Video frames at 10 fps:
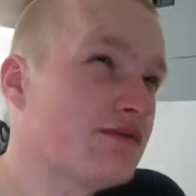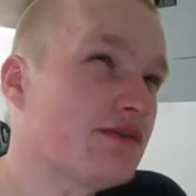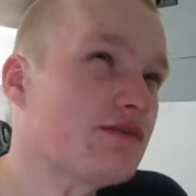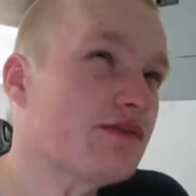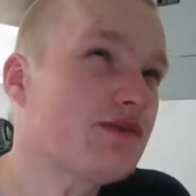
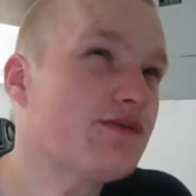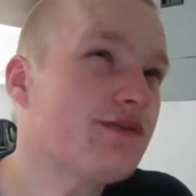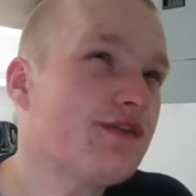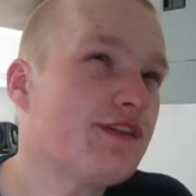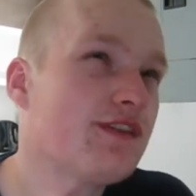oh, oh,
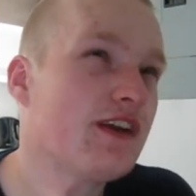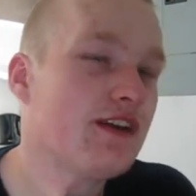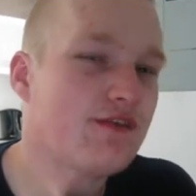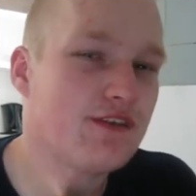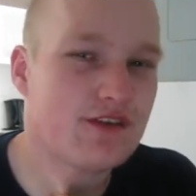
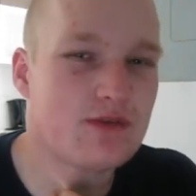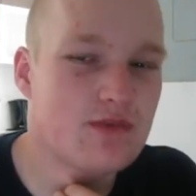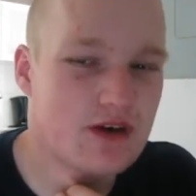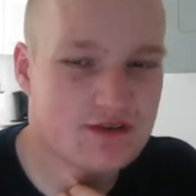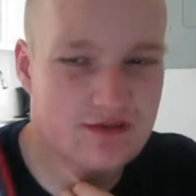15, 15
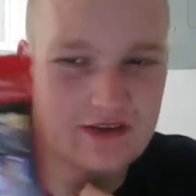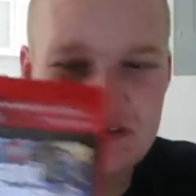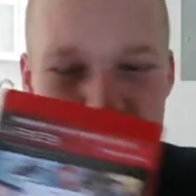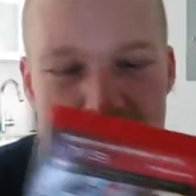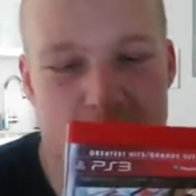bucks for
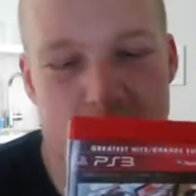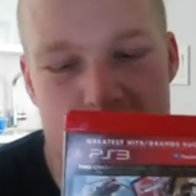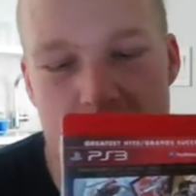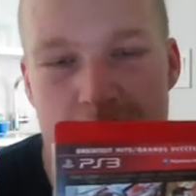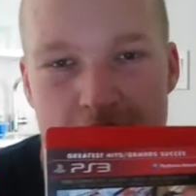this,
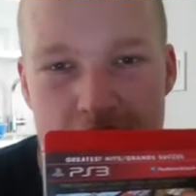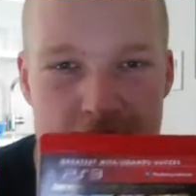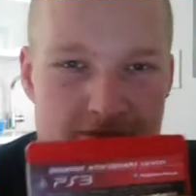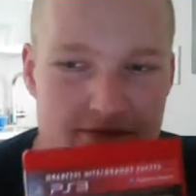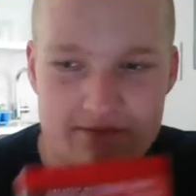brand new.
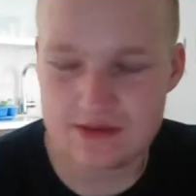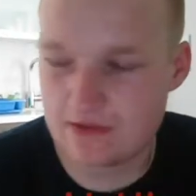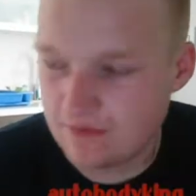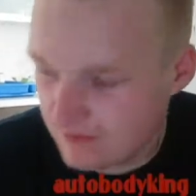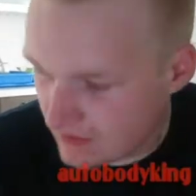
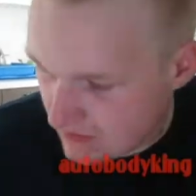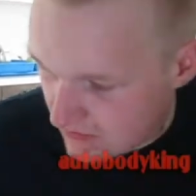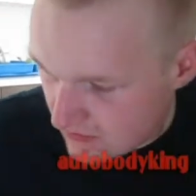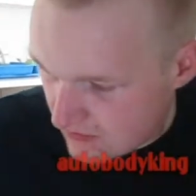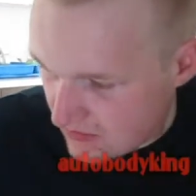So,
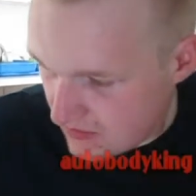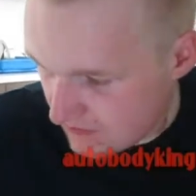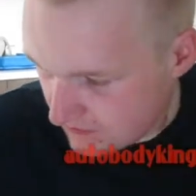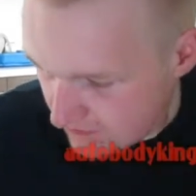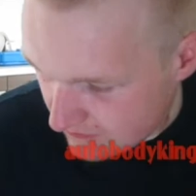yep.
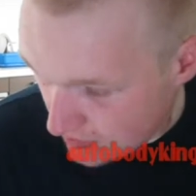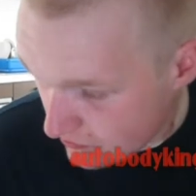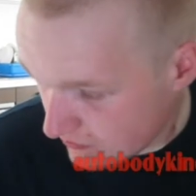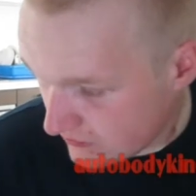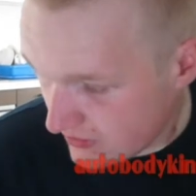
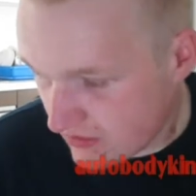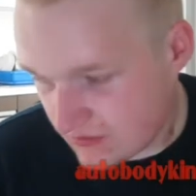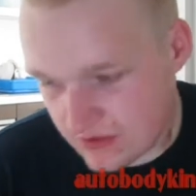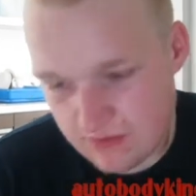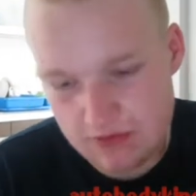Oh, and
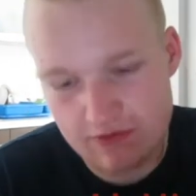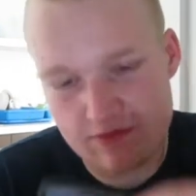check out my new